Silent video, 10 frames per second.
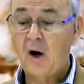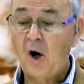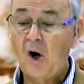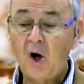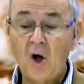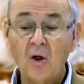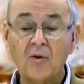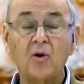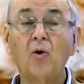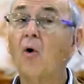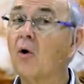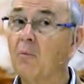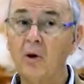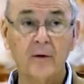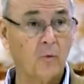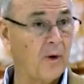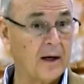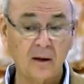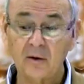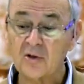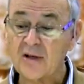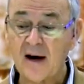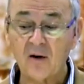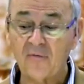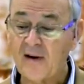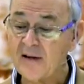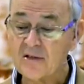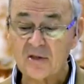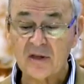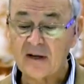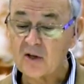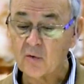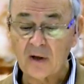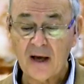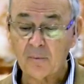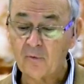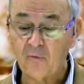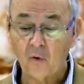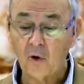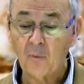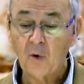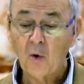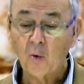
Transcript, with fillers: All the normal and regular sacrifices that Israel had to perform